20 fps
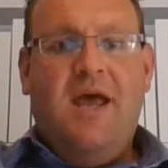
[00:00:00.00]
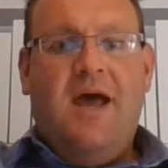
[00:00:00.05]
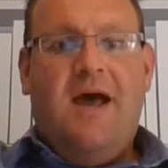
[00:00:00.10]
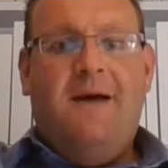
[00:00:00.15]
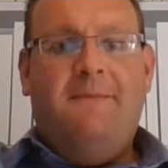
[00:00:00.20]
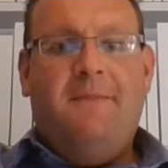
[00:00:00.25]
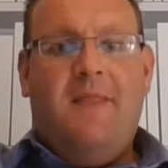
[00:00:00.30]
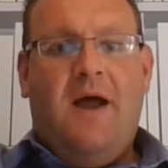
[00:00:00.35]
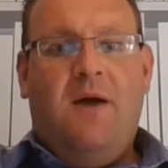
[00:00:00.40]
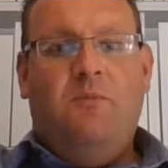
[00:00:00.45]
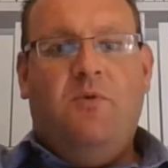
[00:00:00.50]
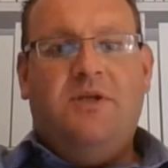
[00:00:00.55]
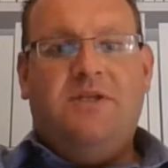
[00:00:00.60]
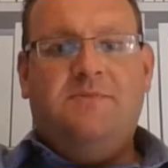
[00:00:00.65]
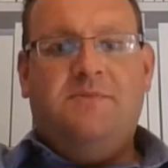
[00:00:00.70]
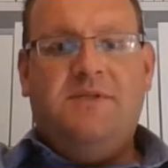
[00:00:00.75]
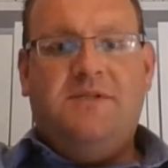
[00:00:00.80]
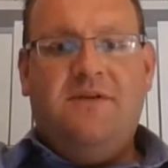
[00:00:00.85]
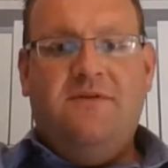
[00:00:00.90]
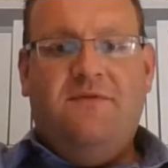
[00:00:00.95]
And we
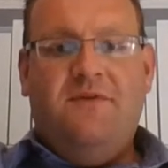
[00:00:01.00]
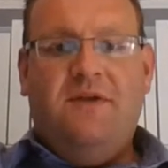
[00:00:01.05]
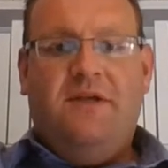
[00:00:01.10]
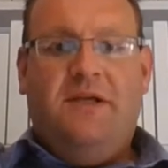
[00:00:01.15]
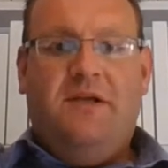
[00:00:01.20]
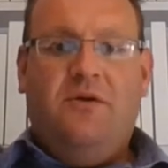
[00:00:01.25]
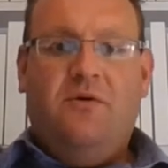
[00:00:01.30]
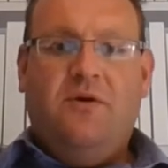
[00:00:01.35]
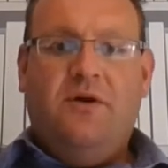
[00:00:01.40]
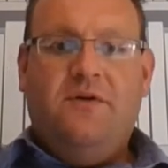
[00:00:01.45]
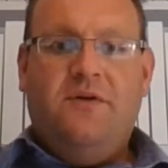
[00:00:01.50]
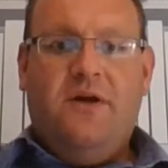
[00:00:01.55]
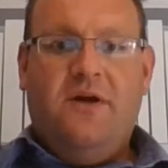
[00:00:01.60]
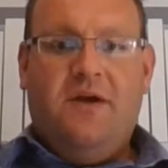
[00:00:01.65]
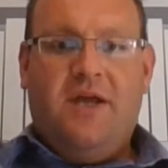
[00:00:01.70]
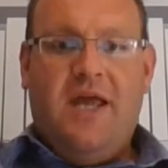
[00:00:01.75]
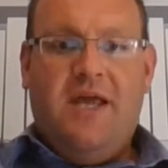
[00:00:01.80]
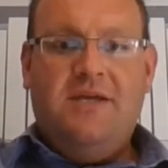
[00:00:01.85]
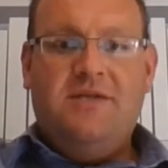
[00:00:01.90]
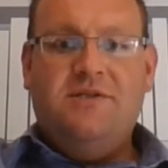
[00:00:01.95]
specifically look at a
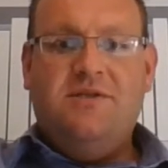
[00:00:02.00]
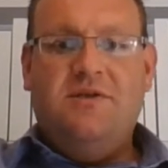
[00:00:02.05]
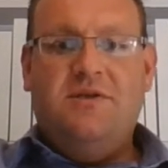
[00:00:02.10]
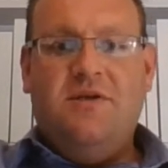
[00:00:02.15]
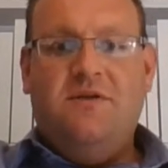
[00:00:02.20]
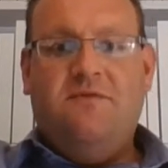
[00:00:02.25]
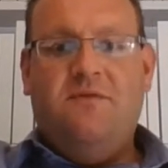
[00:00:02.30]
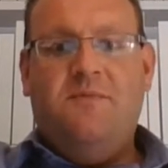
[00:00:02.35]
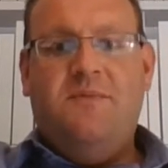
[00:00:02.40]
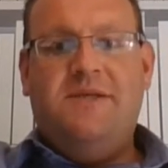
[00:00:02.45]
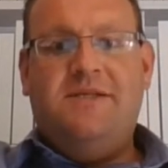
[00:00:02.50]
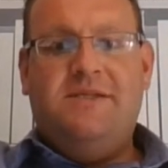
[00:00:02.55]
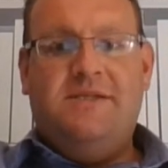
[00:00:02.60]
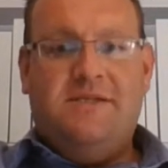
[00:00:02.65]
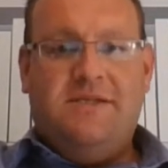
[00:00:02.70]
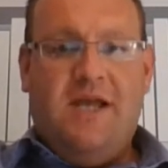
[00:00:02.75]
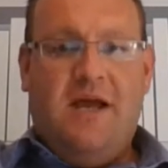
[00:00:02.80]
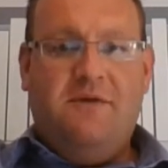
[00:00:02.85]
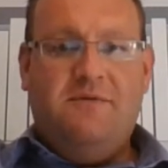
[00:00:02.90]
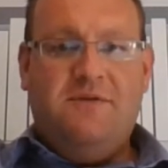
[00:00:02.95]
case study of a
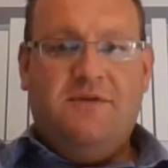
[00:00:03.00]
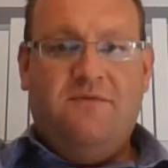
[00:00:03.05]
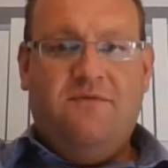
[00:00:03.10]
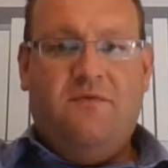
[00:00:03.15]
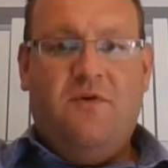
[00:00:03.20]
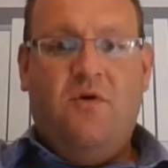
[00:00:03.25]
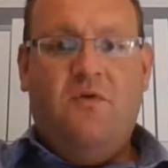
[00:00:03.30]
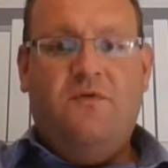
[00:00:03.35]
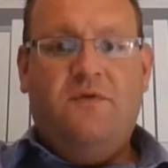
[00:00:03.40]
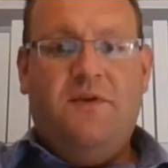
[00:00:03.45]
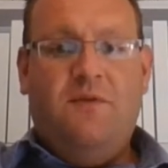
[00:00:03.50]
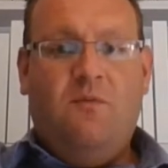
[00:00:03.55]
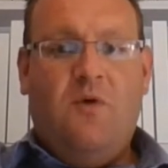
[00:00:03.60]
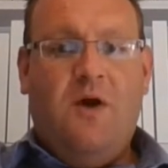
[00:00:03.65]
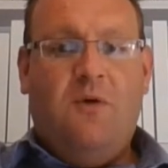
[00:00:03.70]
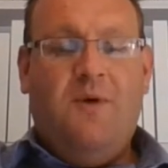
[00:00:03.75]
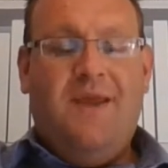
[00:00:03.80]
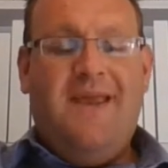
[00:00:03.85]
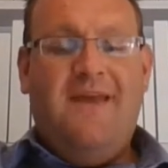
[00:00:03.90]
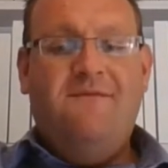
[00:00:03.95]
business that I was involved in
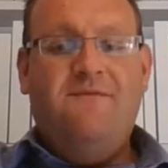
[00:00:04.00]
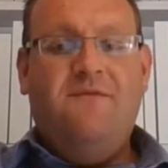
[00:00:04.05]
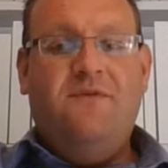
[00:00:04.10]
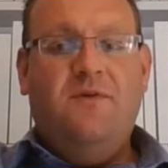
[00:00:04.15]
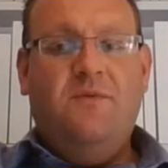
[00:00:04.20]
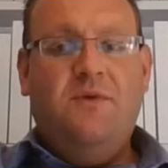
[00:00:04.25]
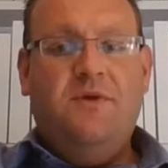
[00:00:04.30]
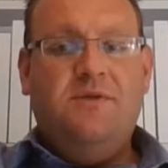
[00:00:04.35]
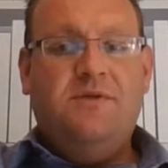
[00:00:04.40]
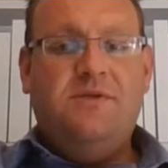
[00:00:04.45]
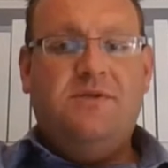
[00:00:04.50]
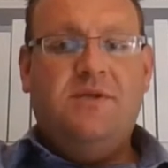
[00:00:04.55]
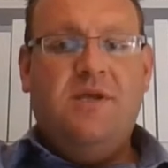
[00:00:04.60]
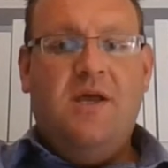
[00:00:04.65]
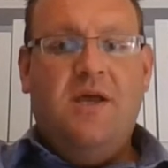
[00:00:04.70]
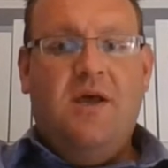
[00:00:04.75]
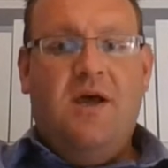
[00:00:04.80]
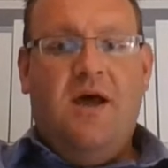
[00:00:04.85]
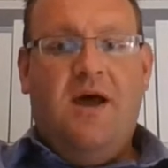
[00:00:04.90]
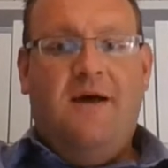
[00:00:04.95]
where we influenced
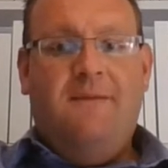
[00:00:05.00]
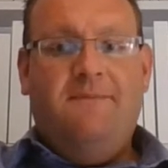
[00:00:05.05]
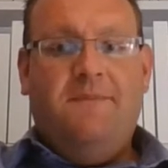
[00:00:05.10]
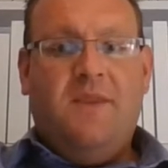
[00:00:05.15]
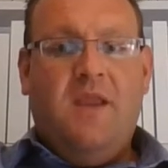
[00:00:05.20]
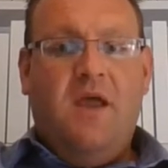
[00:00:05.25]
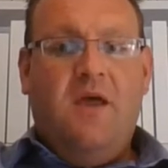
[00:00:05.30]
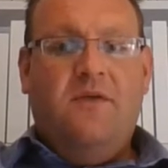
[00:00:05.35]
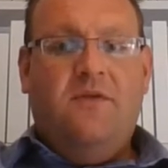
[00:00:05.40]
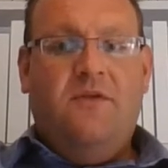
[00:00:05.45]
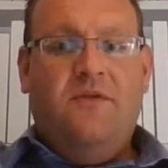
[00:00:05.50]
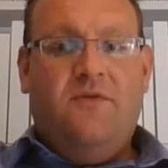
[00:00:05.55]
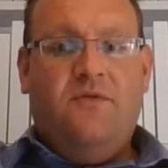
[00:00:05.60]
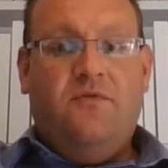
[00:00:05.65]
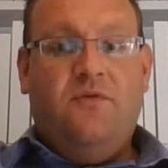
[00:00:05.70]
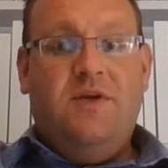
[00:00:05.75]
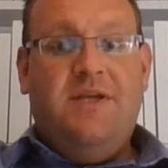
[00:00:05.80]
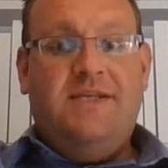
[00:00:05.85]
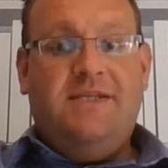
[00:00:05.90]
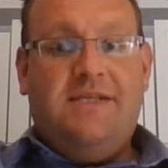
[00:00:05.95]
the
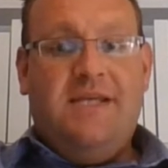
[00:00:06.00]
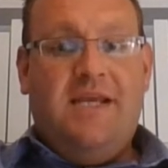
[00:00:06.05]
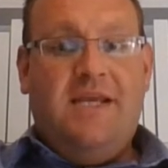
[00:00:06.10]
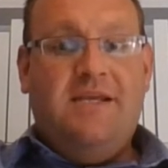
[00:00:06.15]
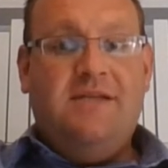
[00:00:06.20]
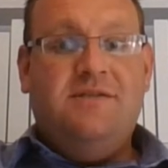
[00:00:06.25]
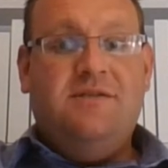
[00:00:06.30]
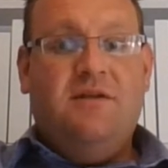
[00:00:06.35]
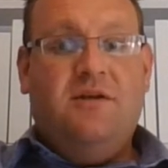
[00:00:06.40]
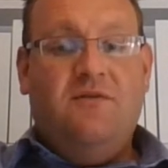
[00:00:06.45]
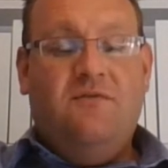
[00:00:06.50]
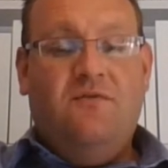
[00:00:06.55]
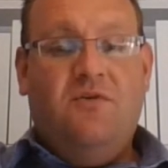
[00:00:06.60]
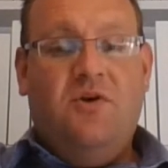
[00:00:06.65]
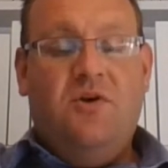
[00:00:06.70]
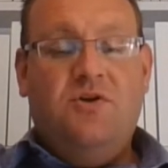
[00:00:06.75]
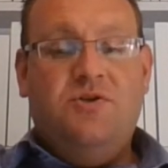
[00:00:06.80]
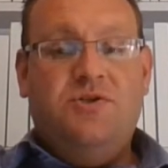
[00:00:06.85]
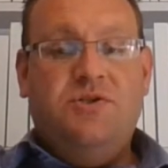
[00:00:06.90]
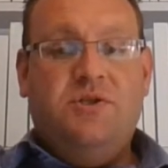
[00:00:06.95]
3 Cs, the
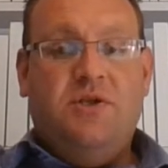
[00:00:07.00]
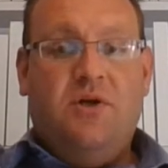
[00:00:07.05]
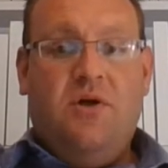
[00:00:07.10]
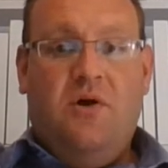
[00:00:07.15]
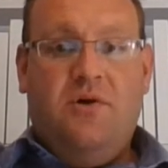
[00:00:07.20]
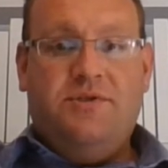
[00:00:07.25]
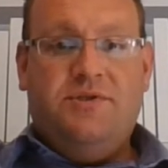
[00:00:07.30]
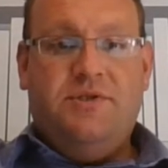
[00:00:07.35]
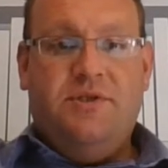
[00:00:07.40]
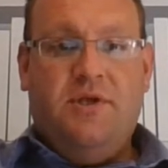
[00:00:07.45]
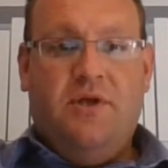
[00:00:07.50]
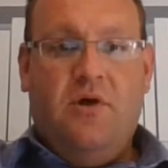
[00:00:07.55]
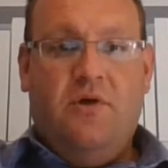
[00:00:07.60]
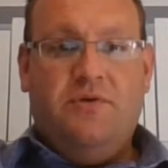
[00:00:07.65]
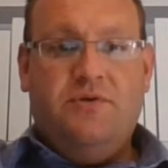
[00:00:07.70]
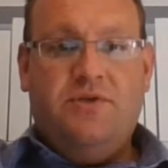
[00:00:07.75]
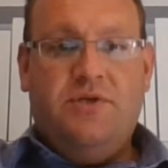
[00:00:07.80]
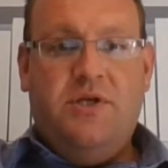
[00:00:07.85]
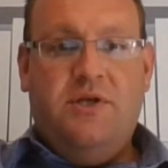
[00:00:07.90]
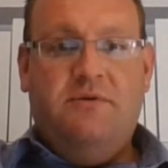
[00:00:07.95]
conversion, the cost, and the
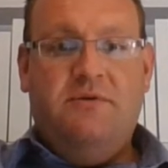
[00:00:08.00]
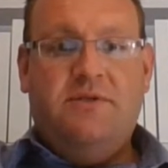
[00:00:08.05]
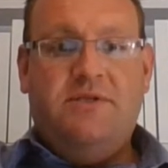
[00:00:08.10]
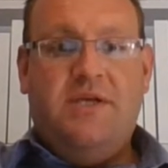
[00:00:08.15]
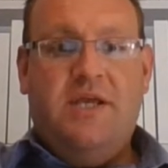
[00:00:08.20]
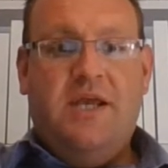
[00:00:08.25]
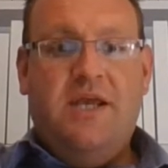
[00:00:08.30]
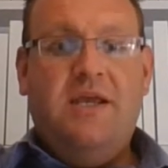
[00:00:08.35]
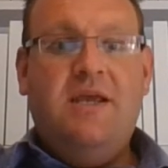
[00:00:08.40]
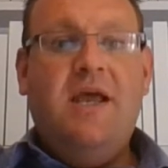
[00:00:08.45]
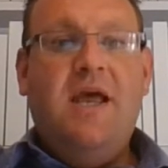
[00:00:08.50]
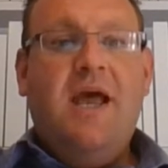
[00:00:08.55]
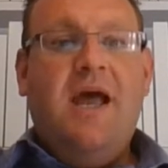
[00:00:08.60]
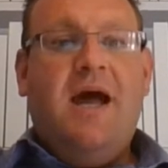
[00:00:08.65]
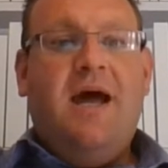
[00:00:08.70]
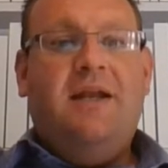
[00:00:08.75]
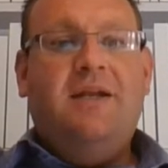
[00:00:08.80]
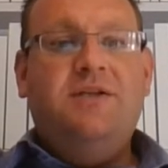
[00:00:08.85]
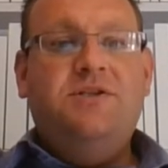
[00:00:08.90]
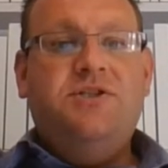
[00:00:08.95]
continuity.
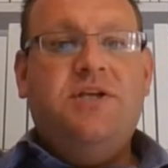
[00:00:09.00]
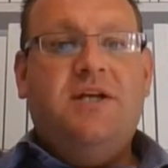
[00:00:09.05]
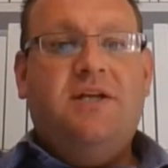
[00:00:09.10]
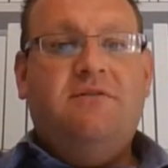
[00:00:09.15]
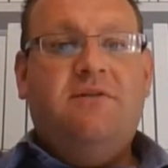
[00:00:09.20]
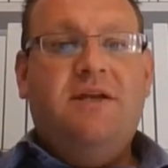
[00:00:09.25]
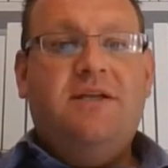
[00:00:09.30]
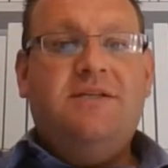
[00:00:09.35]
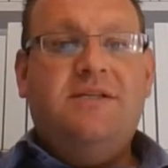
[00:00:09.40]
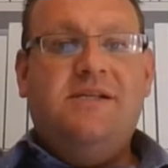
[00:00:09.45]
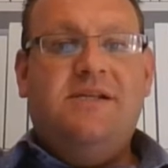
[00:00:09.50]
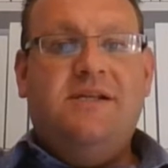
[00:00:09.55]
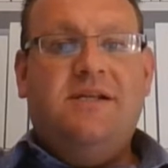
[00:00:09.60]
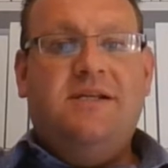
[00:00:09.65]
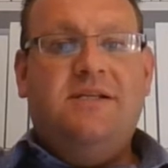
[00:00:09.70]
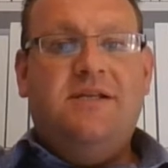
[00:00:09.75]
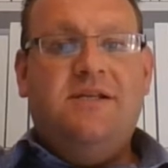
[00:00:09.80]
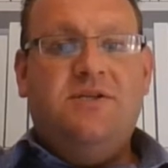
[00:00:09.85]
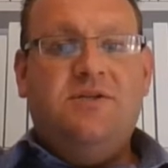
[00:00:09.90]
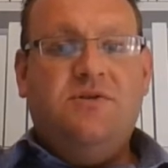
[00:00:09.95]
And it generated an
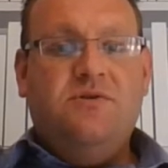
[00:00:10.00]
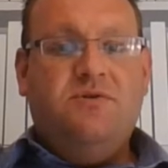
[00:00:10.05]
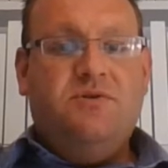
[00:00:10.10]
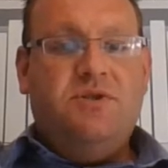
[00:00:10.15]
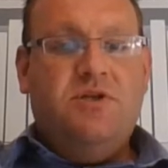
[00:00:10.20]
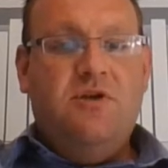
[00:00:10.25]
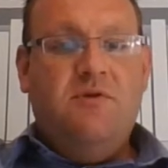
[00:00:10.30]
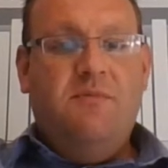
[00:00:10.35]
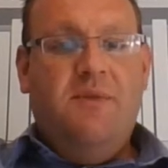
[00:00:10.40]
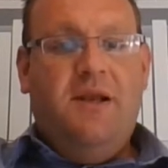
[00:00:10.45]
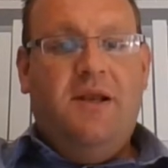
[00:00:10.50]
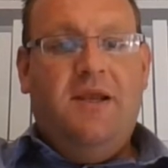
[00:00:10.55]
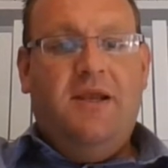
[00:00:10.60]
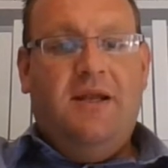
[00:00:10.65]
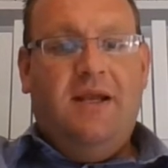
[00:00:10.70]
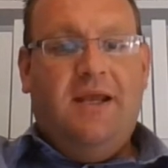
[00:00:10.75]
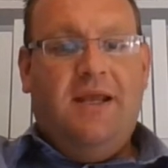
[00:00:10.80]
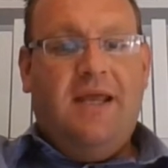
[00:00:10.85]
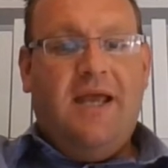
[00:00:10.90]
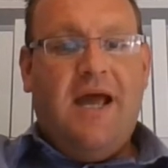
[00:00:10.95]
additional 2 million
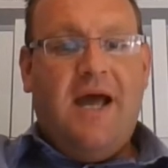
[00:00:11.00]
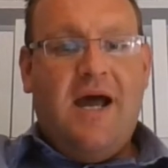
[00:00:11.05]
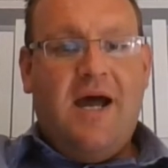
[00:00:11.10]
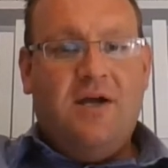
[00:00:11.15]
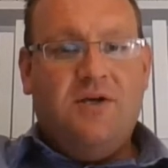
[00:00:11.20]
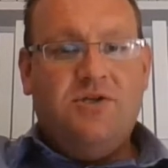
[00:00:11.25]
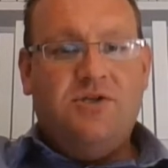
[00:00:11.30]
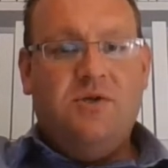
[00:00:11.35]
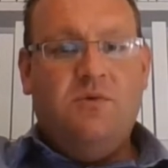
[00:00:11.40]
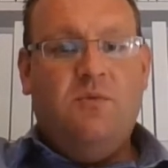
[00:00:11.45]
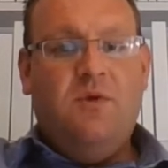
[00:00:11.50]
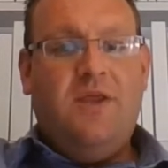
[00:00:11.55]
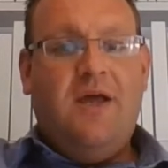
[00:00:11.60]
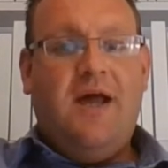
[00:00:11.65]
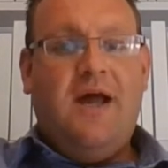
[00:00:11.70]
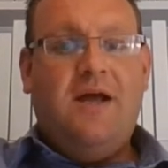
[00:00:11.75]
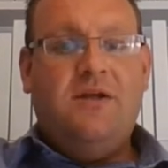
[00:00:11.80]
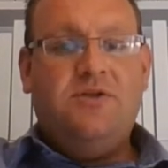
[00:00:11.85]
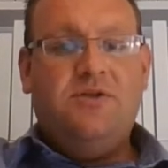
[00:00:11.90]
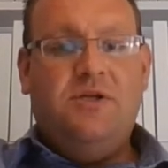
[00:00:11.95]
in cash
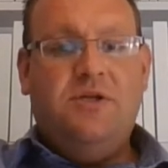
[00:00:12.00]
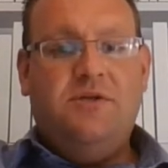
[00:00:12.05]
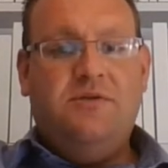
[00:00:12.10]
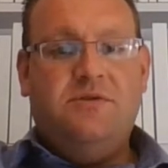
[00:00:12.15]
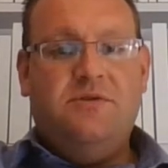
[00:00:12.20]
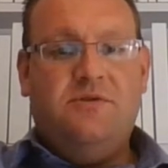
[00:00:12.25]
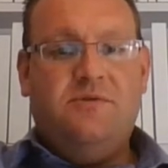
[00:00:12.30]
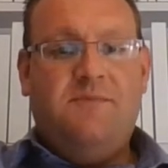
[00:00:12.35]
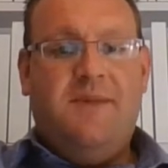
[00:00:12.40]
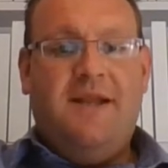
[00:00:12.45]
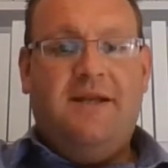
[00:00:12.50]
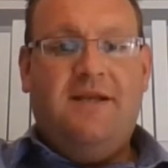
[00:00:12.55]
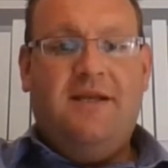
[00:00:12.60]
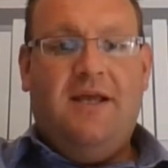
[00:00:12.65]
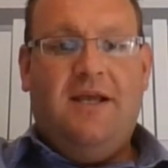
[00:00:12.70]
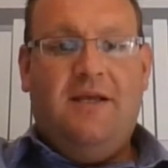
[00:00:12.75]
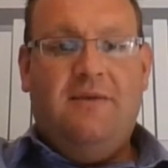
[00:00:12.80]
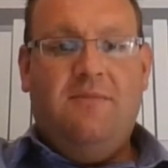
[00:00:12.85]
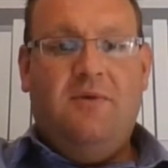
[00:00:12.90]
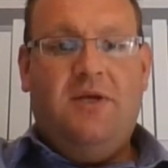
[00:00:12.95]
without actually us spending
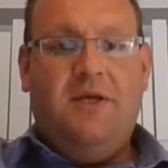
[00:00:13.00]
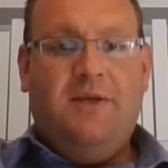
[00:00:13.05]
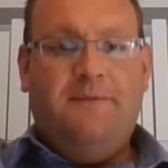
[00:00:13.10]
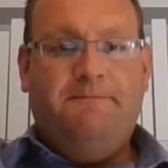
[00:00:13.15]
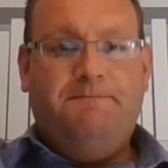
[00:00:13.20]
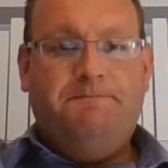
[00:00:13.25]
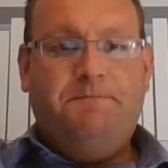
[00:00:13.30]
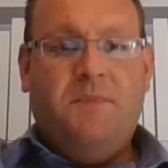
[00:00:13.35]
any money.